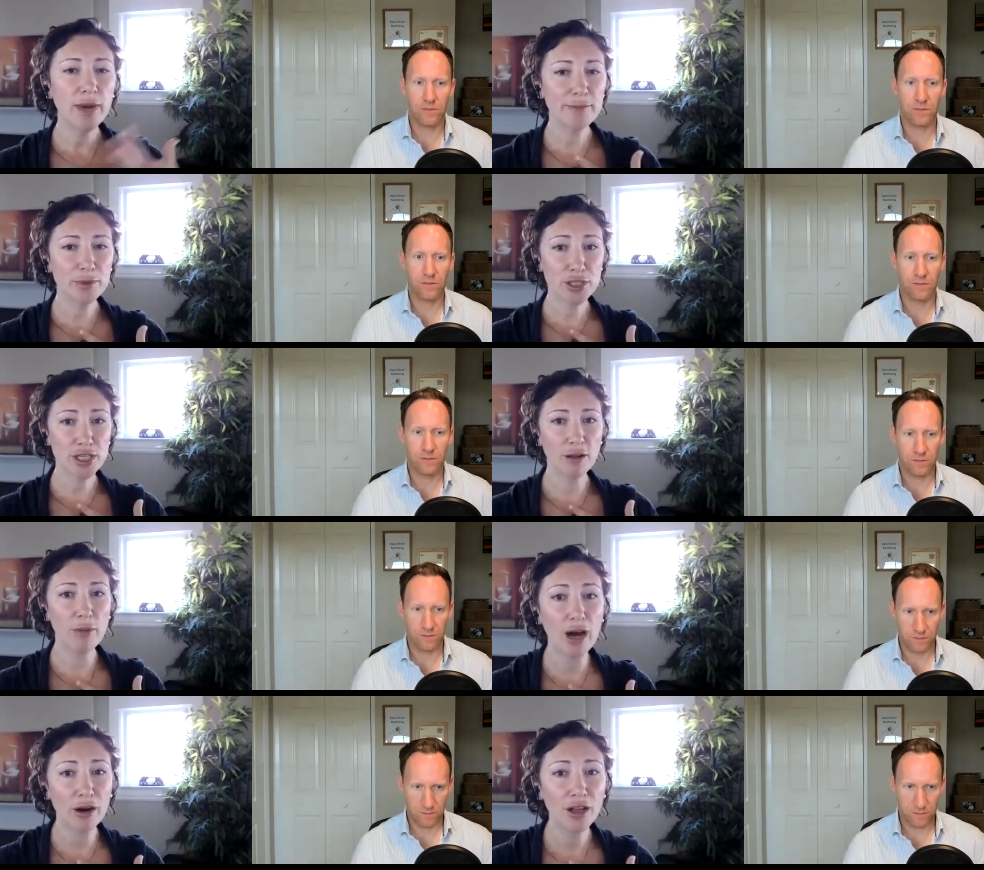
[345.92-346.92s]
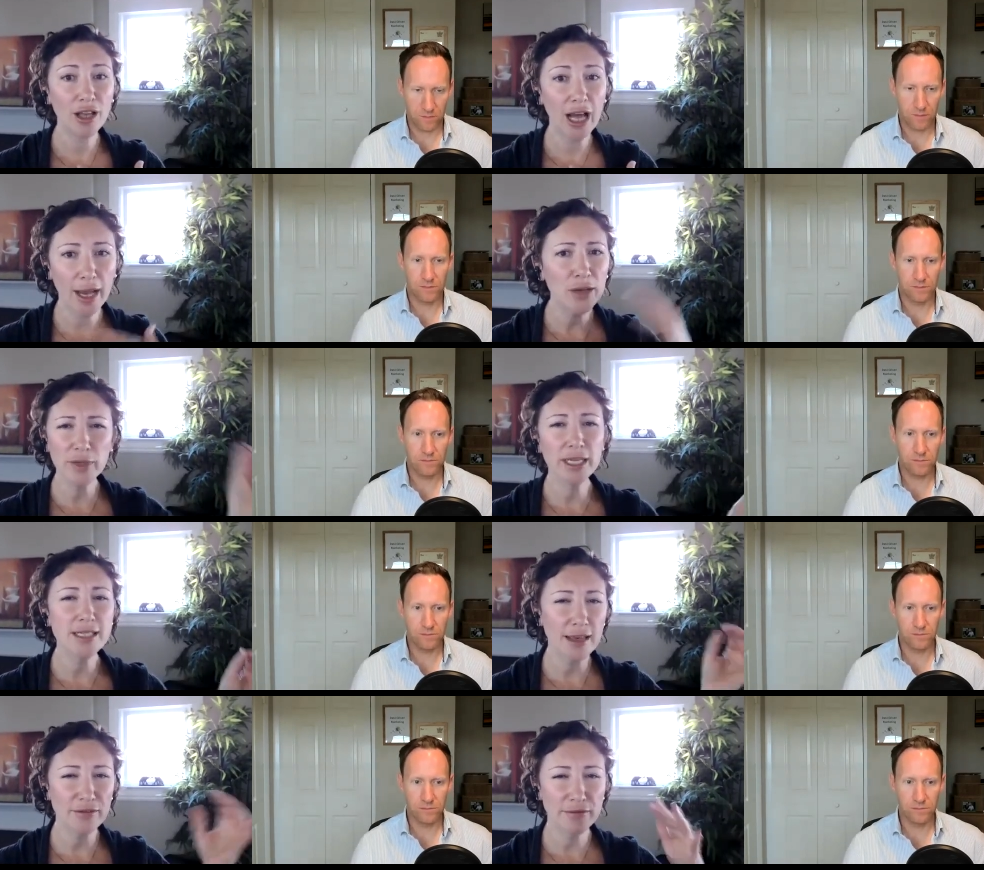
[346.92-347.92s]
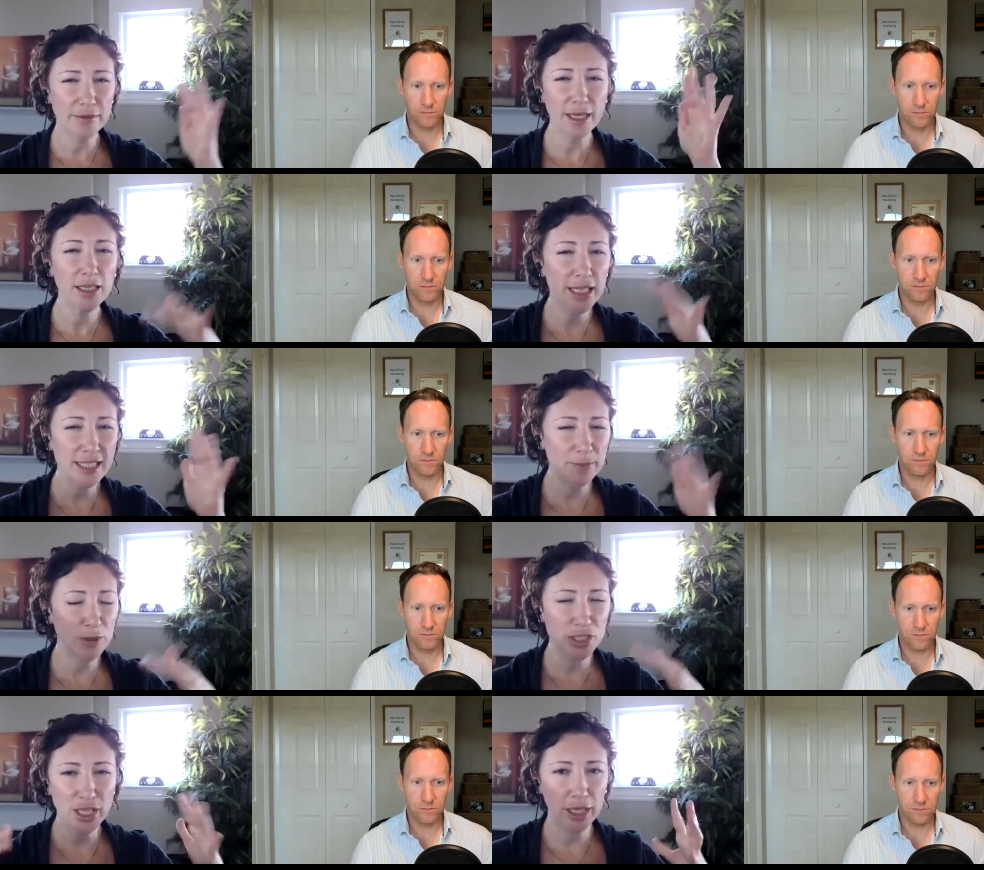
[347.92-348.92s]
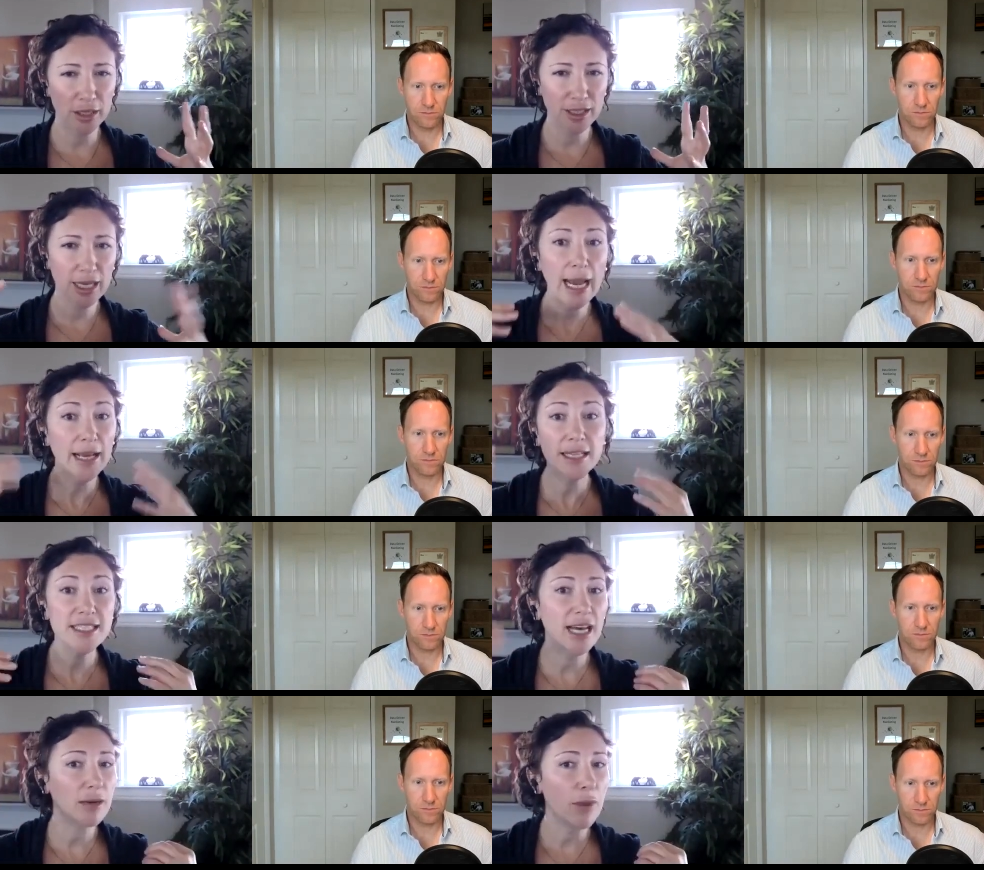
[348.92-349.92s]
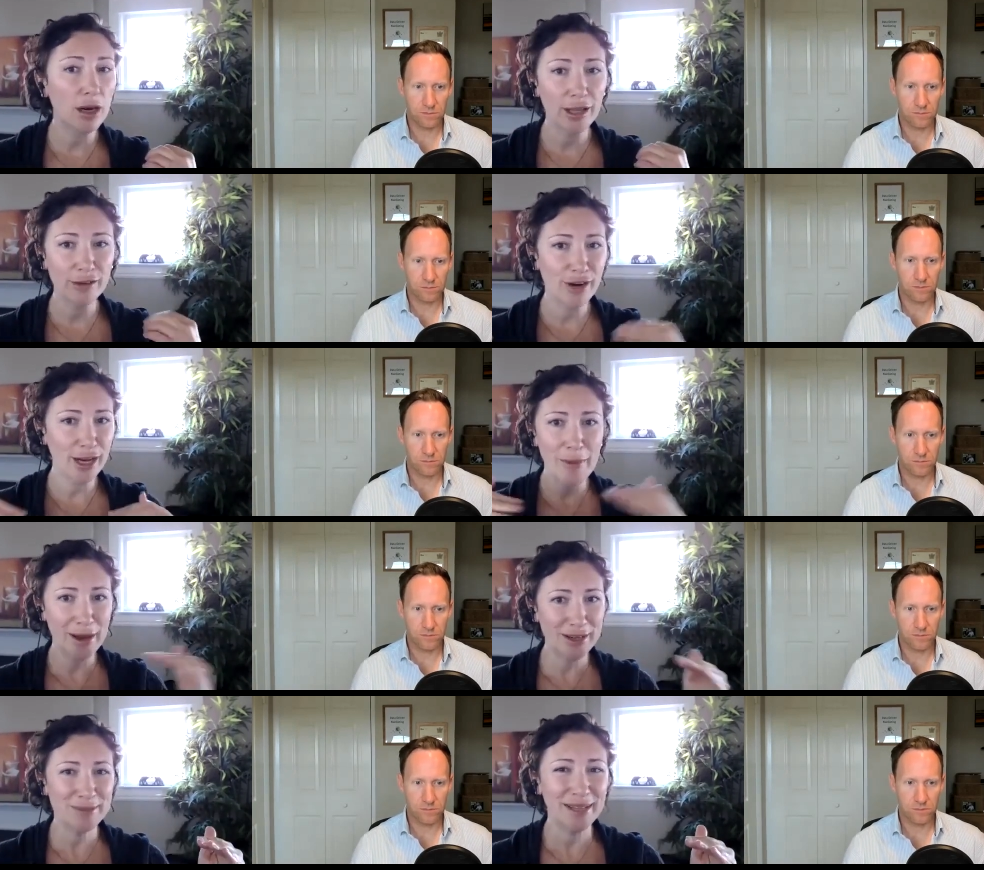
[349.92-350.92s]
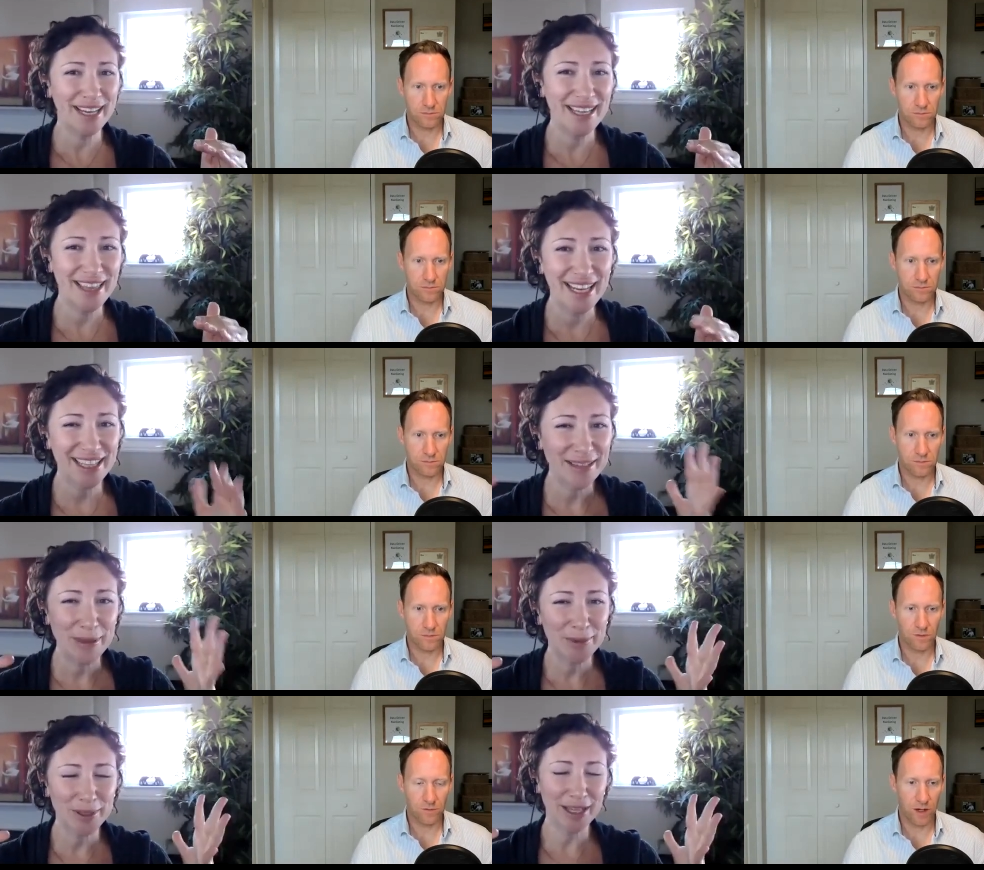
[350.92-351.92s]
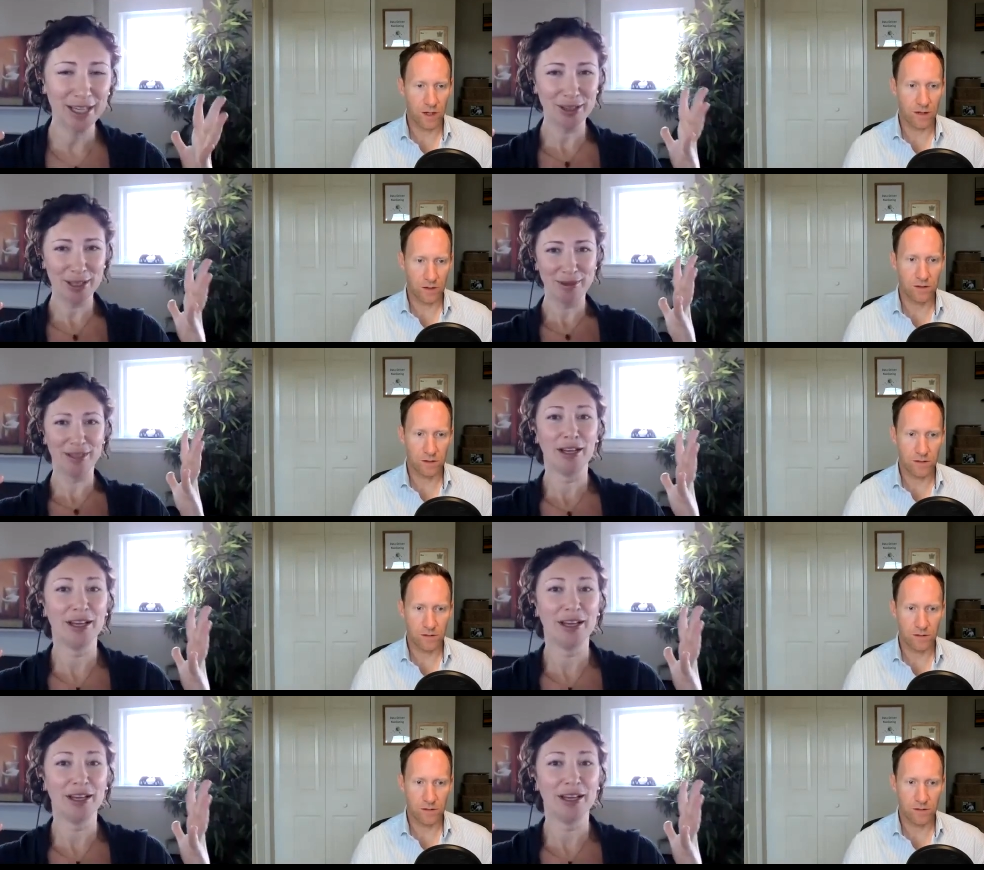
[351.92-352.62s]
Speaker 1: my personal model. And we can dive a little deeper into like it's not a model I recommend as a blanket thing. Like people are like right. unlimited,